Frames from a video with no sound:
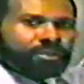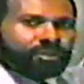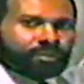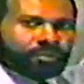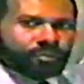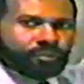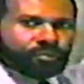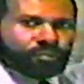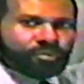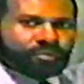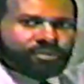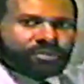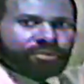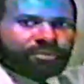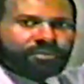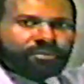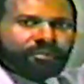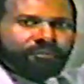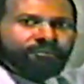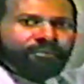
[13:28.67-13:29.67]
use
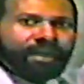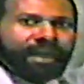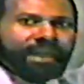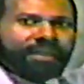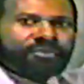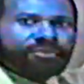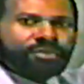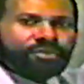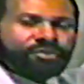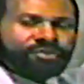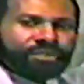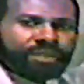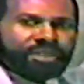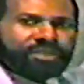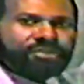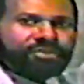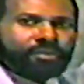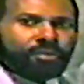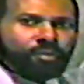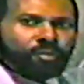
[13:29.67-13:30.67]
to find your
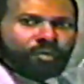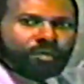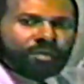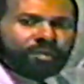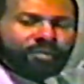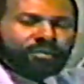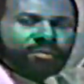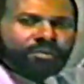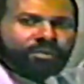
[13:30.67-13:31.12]
z-score.